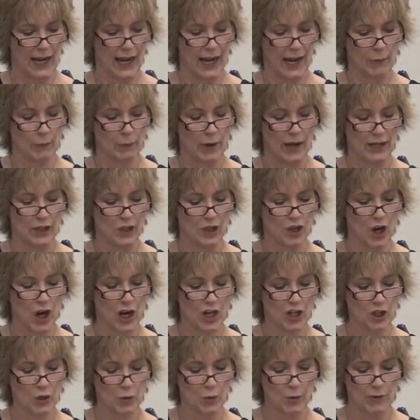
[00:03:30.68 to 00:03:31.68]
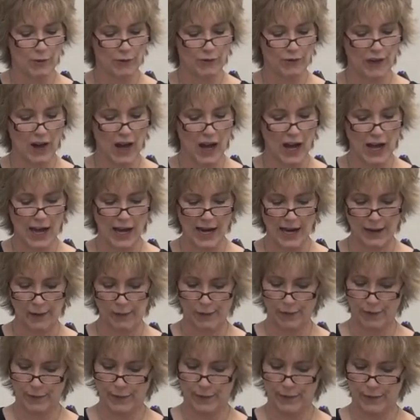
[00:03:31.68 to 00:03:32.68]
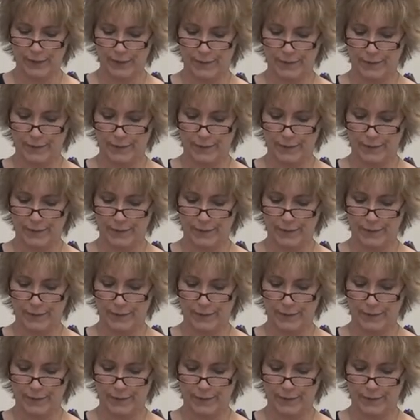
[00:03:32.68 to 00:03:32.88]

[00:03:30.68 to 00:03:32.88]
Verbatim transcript: And in Joshua 5,